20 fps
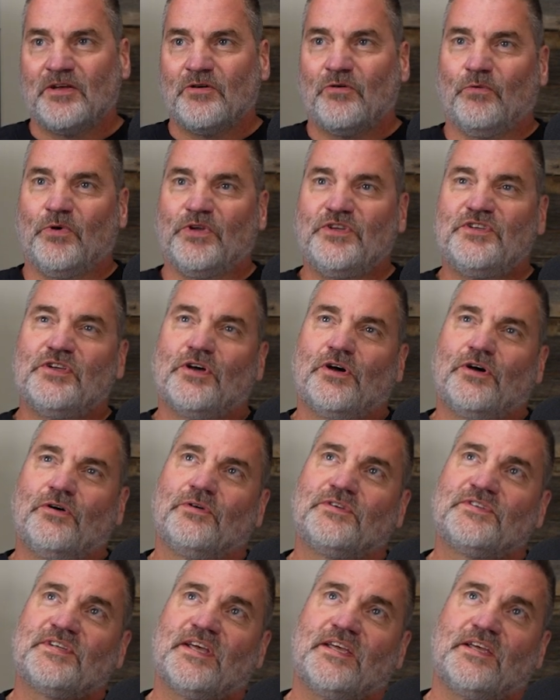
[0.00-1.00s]
would
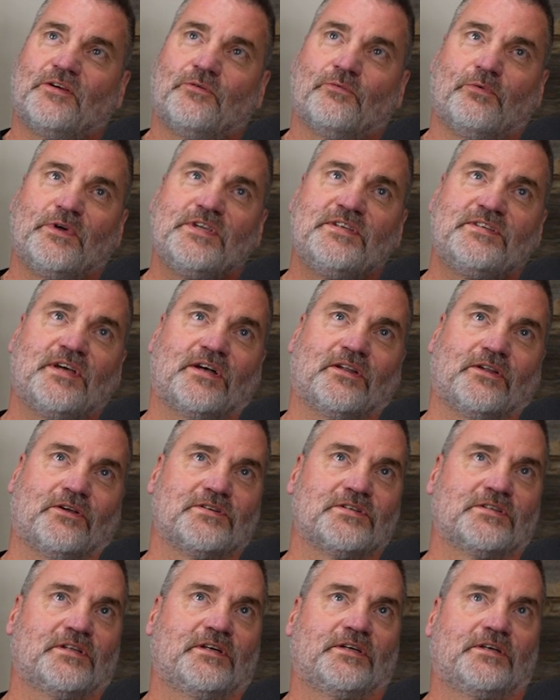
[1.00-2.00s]
take
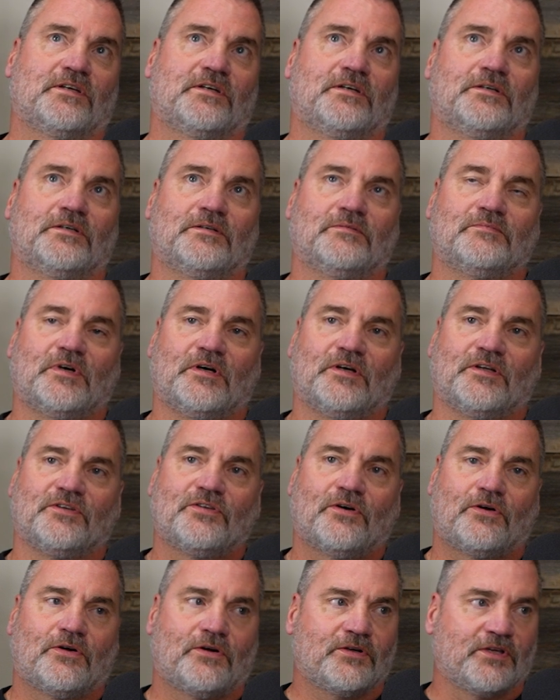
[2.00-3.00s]
retailers like a
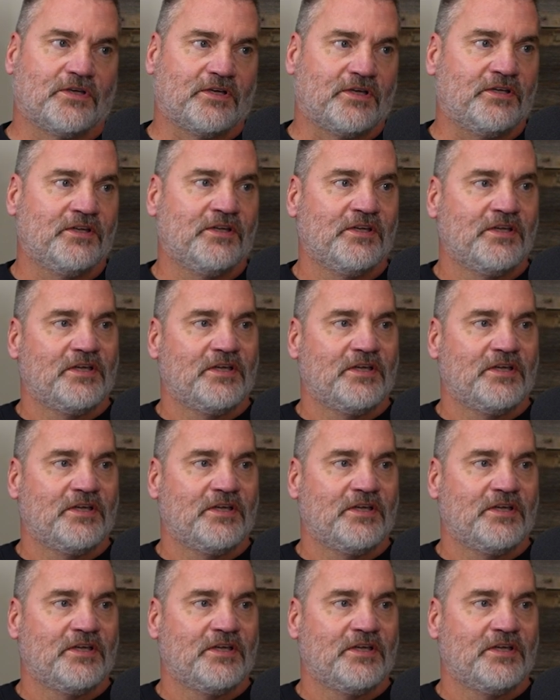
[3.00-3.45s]
Target